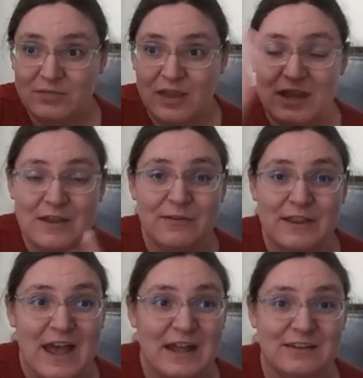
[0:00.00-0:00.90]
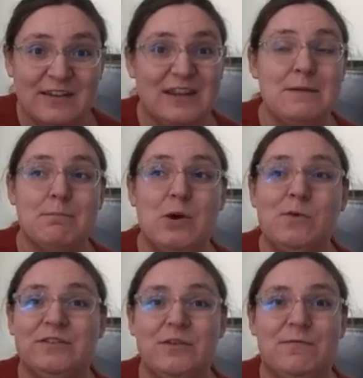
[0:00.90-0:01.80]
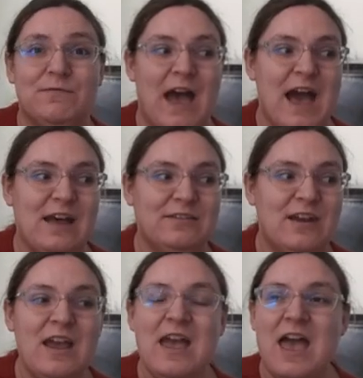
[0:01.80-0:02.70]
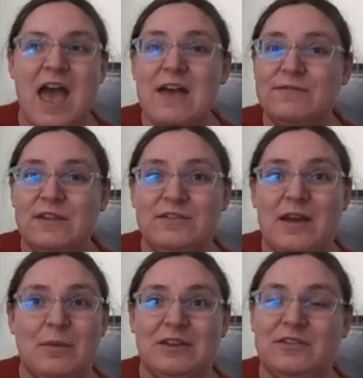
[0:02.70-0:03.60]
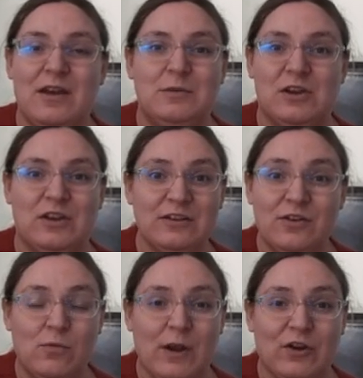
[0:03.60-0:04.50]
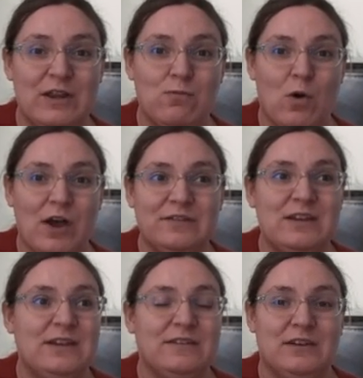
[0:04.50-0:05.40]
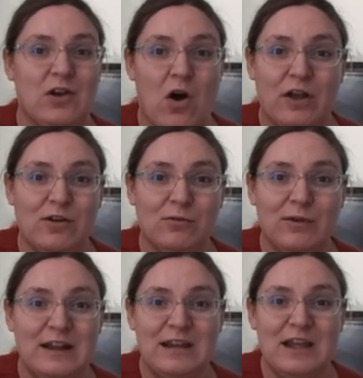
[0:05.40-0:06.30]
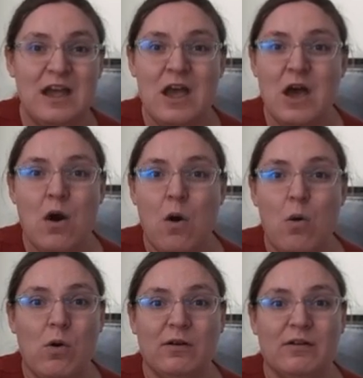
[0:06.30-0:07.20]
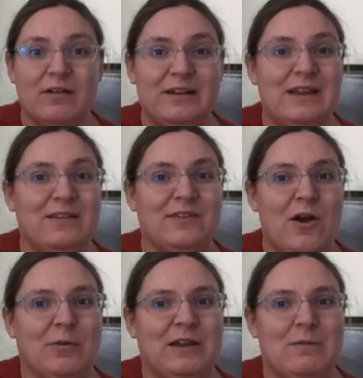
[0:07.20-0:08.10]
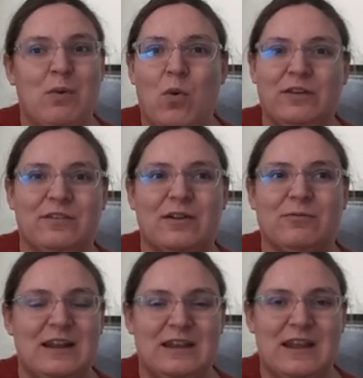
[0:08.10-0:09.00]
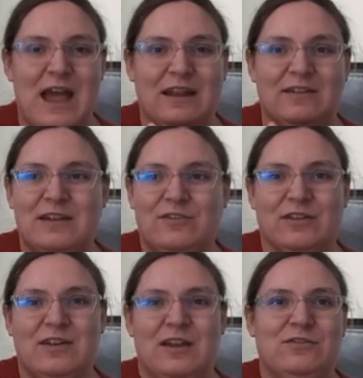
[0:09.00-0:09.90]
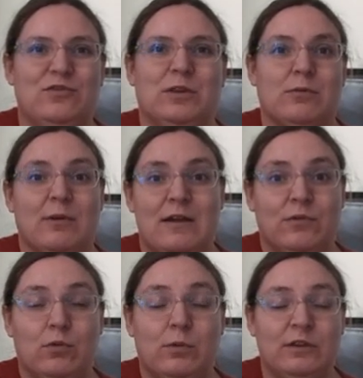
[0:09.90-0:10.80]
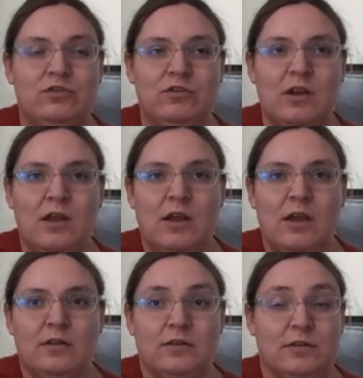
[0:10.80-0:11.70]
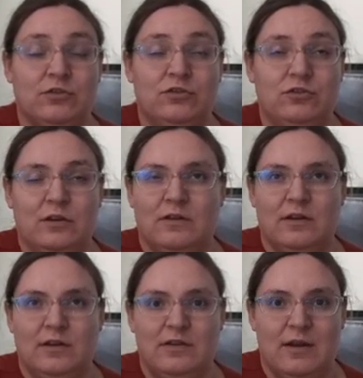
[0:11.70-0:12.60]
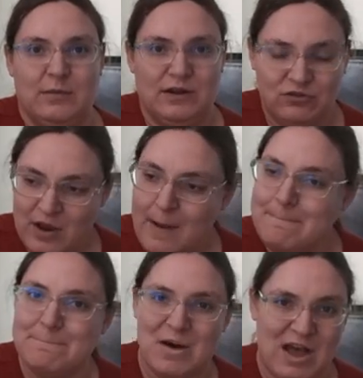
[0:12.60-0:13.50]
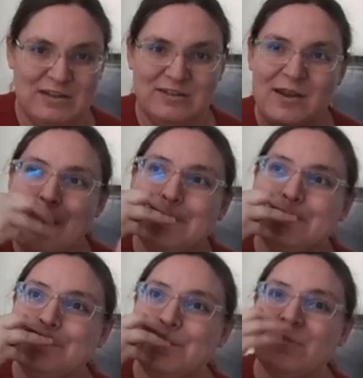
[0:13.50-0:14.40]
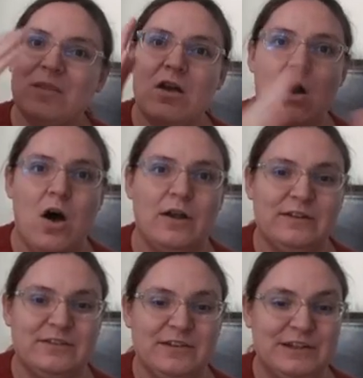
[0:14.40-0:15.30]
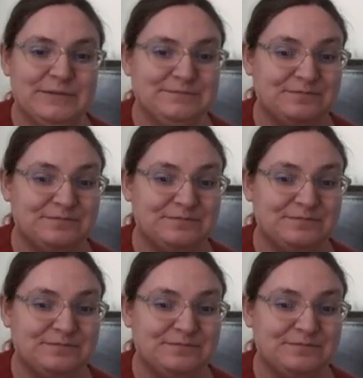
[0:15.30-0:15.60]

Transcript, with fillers: even then, he moves so fast. Half the time, by the time you get to where he was, he's gone already, or he's already poised and ready, and he just hits you with the rifle, which does a shit ton of damage. But honestly,